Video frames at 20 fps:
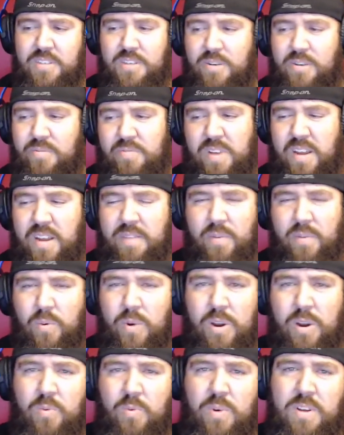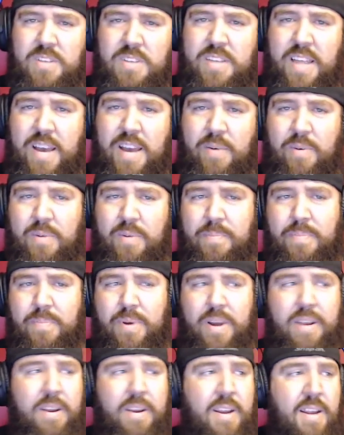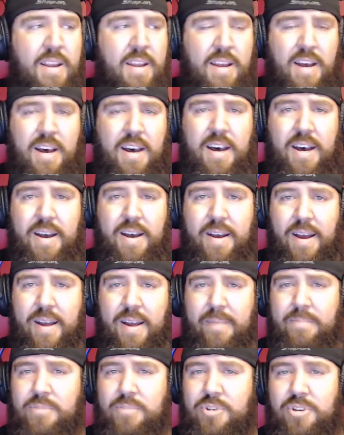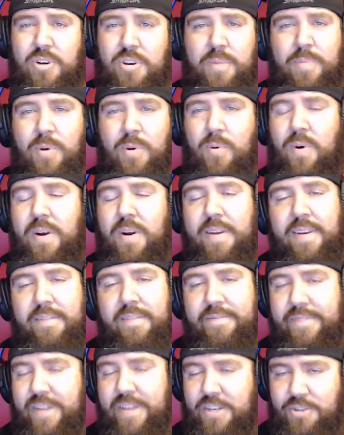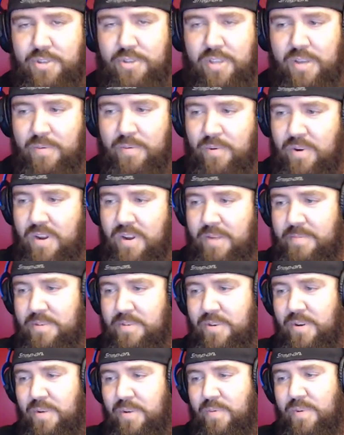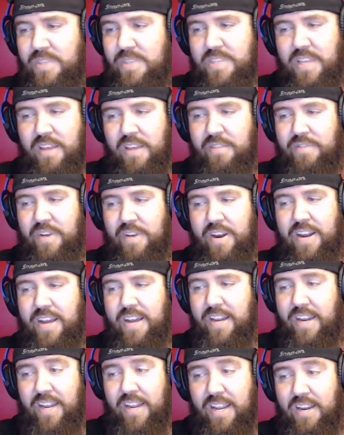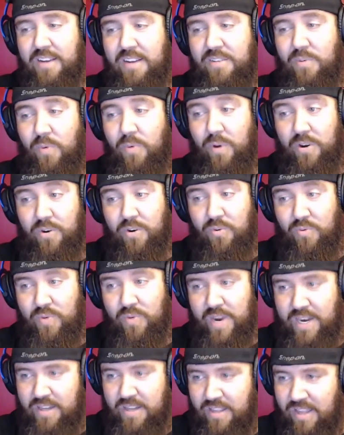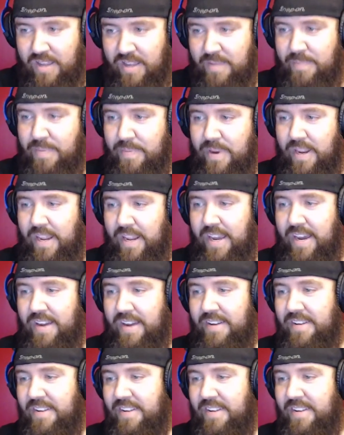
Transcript: So kind of a weird one to that one, but uh, I'm sure Milwaukee eventually will come to it once they can figure out how to get it to work correctly. But yeah.